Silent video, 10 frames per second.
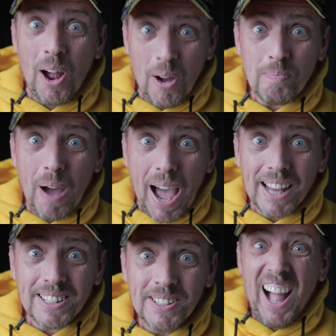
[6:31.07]
not
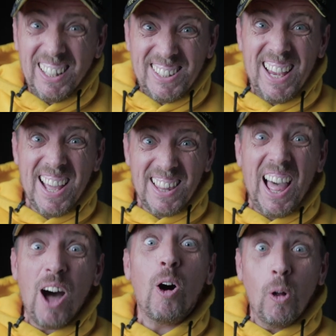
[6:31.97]
bad. I'll take
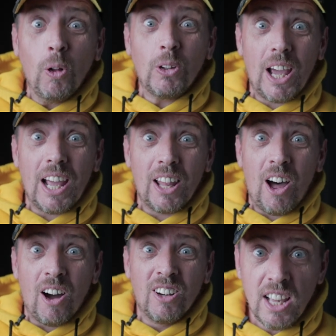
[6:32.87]
that all day
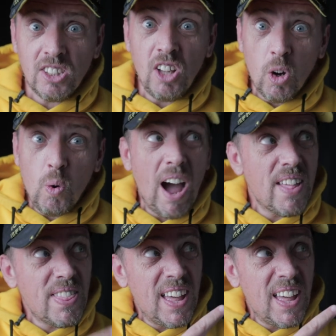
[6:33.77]
long. It's not quite